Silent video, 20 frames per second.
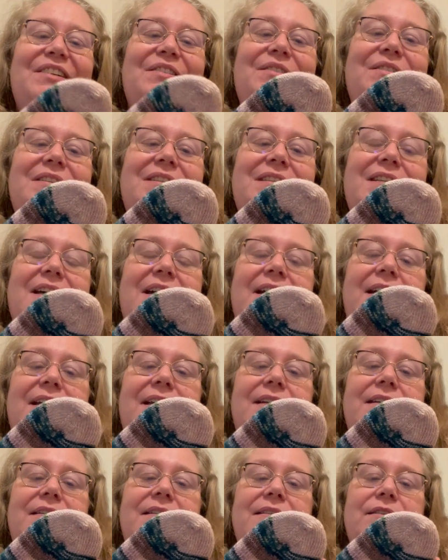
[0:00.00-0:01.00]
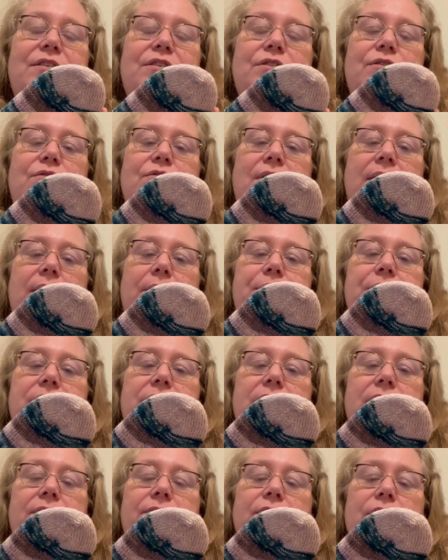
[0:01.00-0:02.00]
There's nine stripes
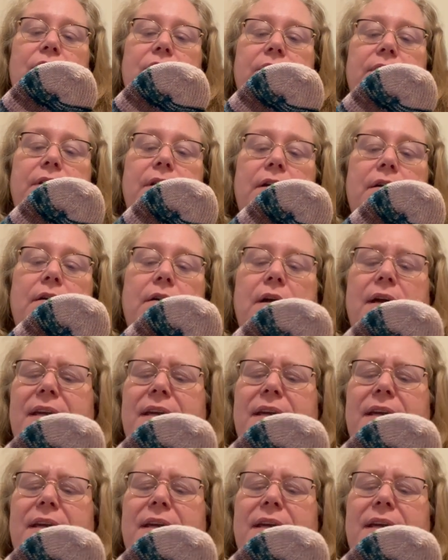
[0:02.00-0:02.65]
of yarn there.